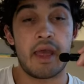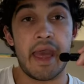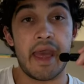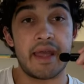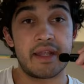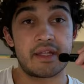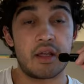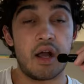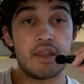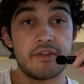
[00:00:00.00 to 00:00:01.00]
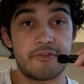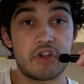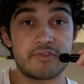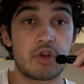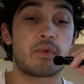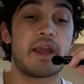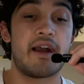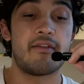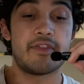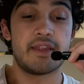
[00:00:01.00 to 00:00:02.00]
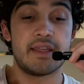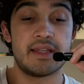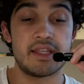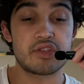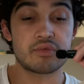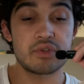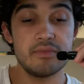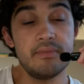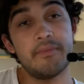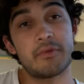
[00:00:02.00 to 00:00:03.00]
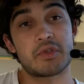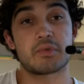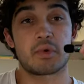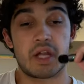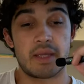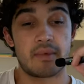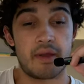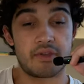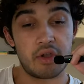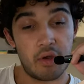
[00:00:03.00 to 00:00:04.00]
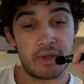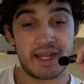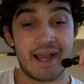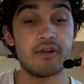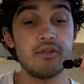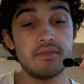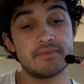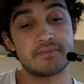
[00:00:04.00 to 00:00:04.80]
And on the first floor, we have the leisure room, which is where I'm about to go in now.